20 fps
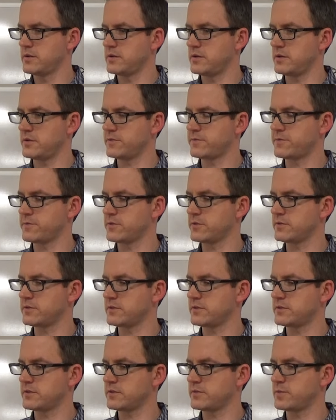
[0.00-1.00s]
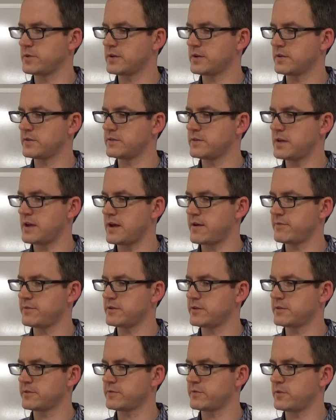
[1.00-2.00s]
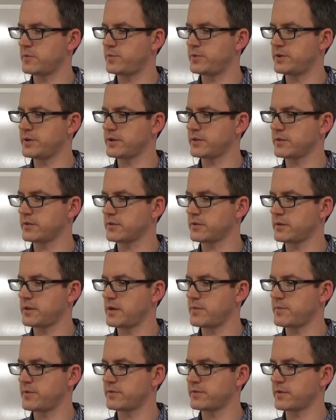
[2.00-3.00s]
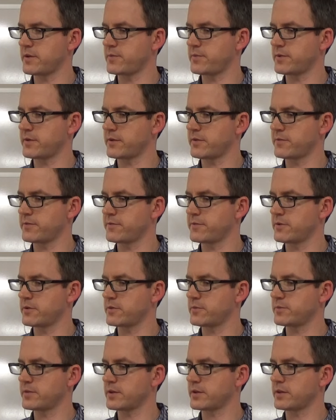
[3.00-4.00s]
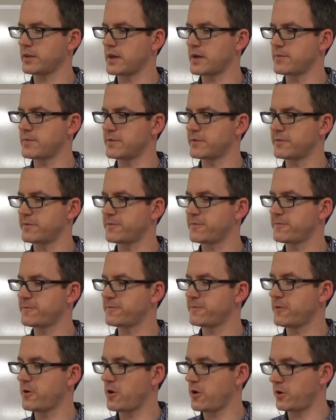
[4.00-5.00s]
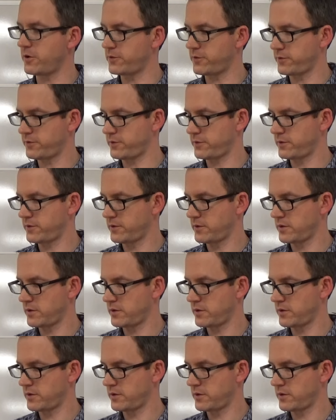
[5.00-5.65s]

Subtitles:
Infers that just because the evidence for a particular claim has not been confirmed, the claim is false.